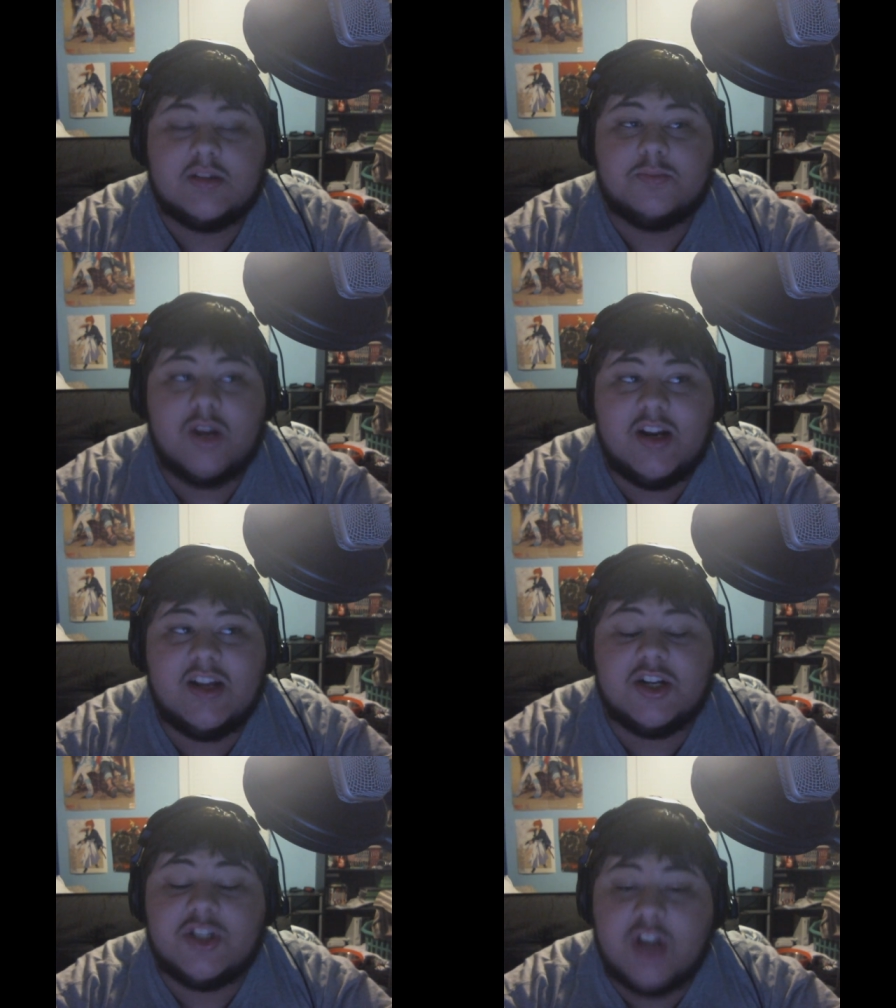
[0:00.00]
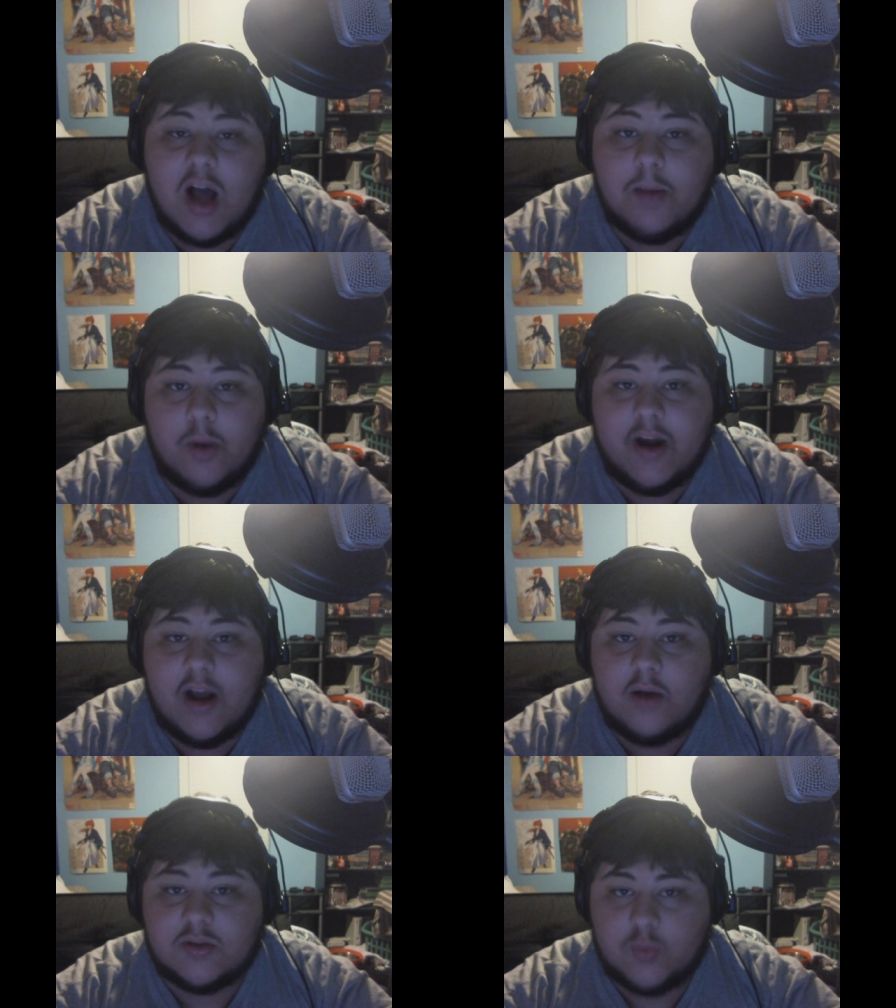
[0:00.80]
I'm trying to get a job right
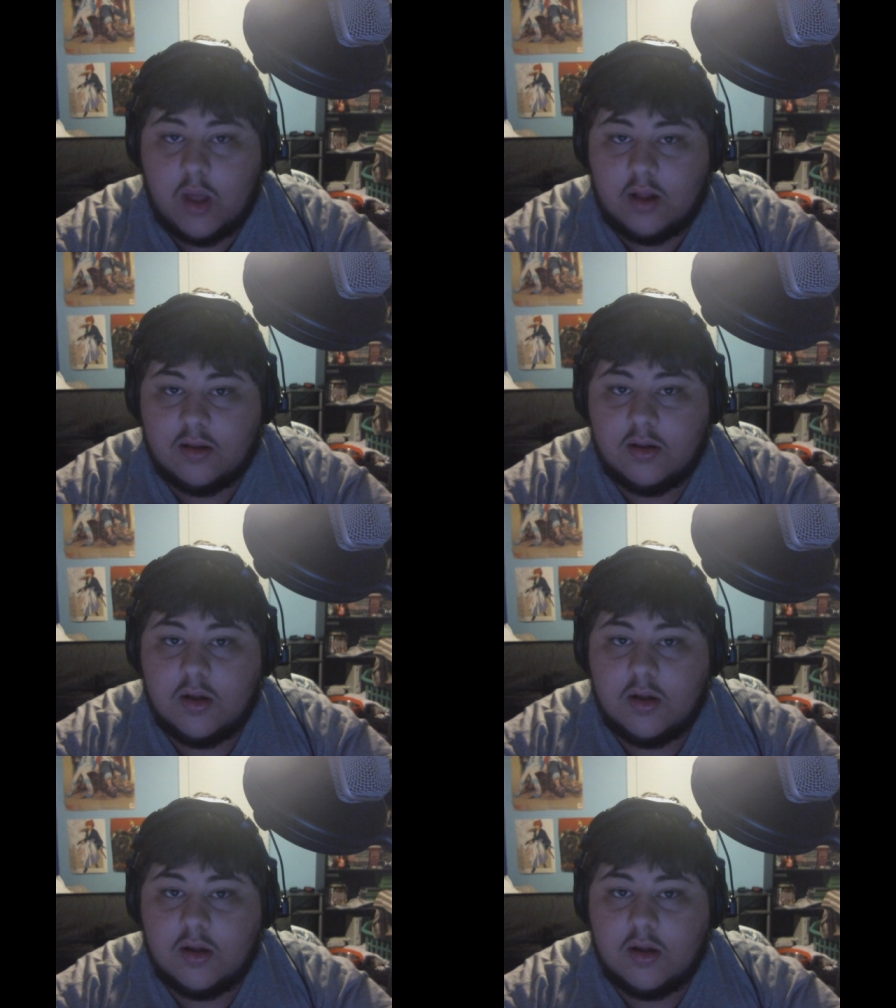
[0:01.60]
now as well.